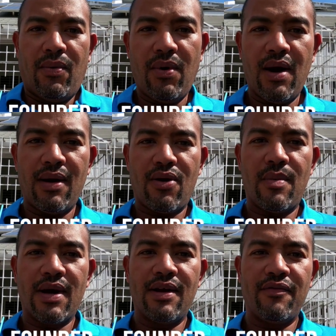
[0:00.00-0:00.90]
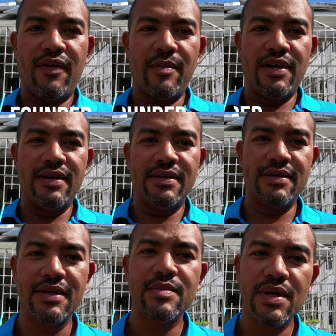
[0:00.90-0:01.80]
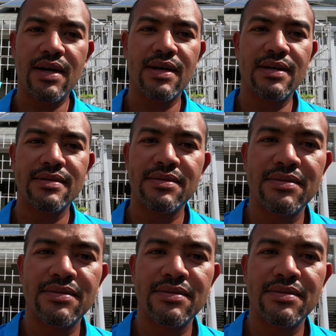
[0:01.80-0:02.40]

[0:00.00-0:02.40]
Welcome again, family. It's me again,